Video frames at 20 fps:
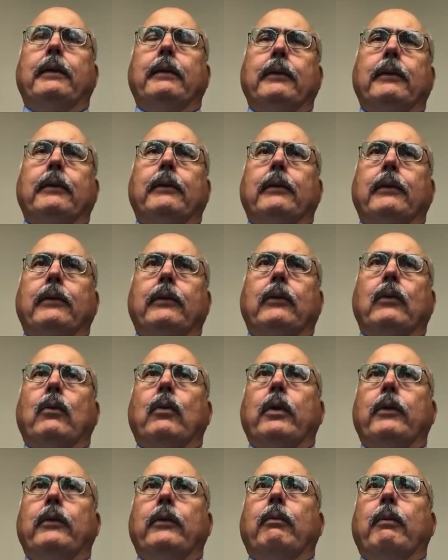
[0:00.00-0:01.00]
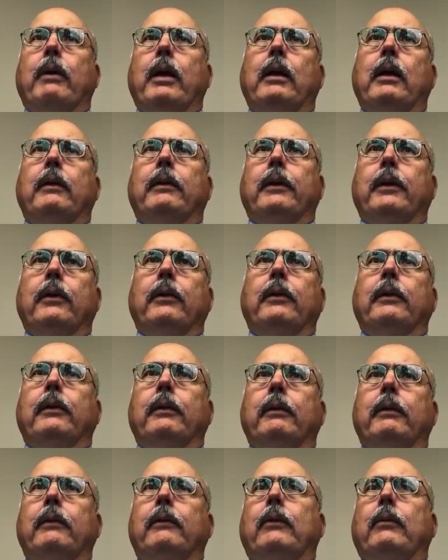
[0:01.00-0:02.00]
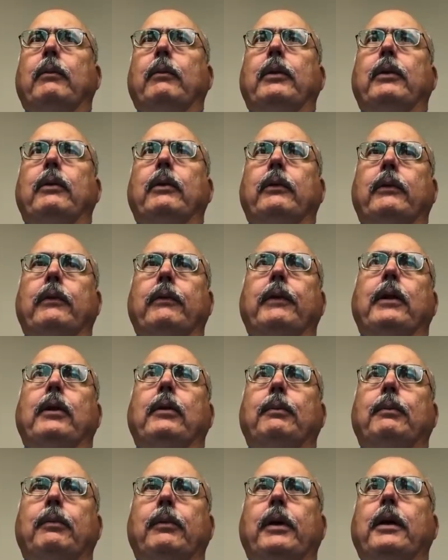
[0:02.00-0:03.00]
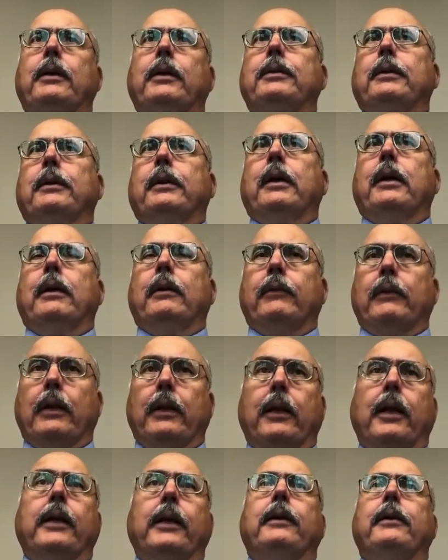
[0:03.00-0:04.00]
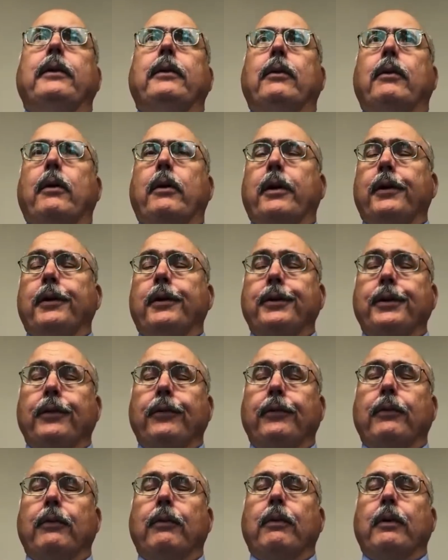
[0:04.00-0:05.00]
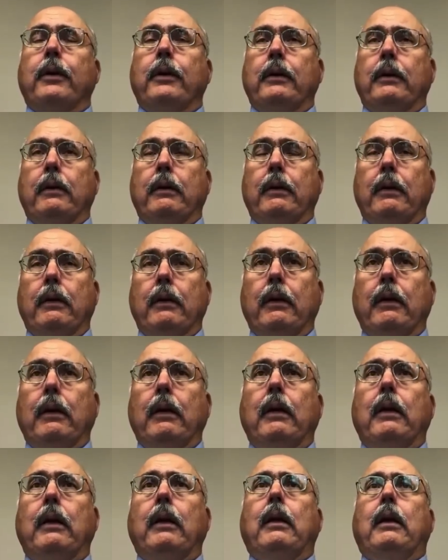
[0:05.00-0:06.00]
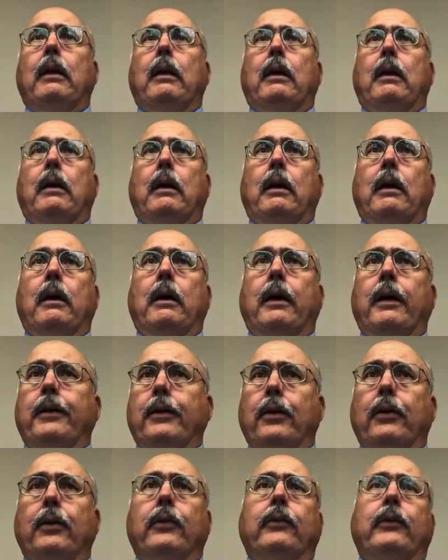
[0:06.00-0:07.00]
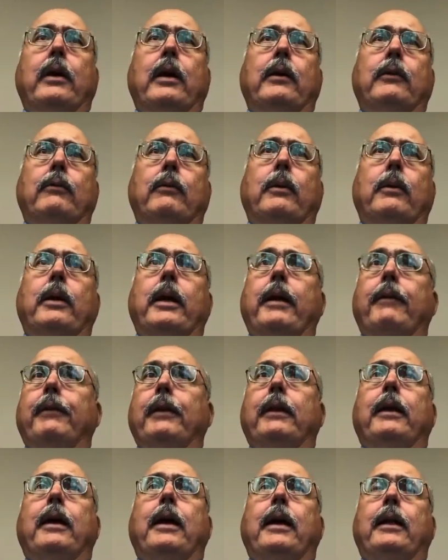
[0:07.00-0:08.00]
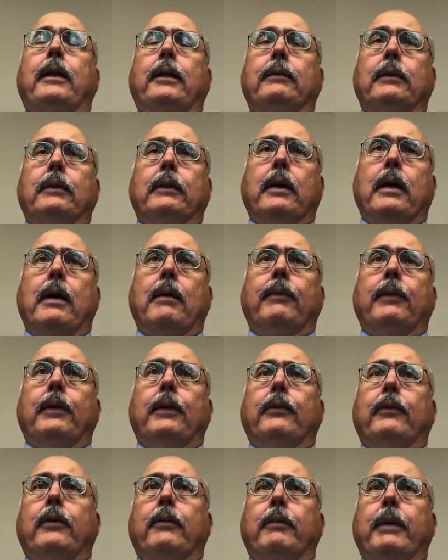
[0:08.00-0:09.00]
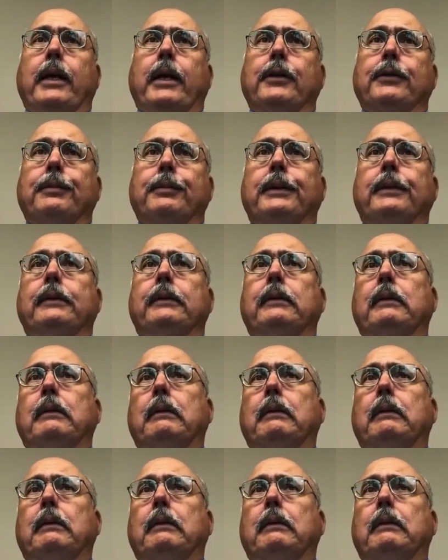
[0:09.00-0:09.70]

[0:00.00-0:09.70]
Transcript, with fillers: the, the stories around, you know, the, some of the U S developed production guys. I like the U R Energy story. Uh, I know those guys will have a high level of confidence in their management.